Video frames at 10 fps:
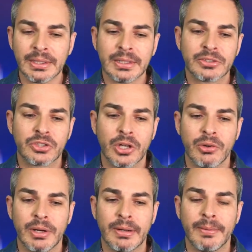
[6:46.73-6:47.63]
So
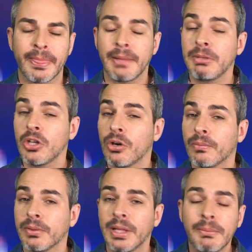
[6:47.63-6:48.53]
let me know.
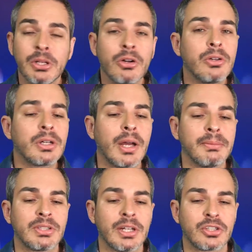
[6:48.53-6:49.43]
Let me know in the
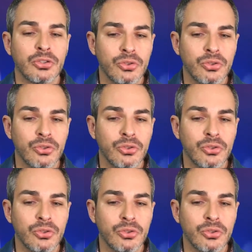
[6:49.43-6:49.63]
comment section.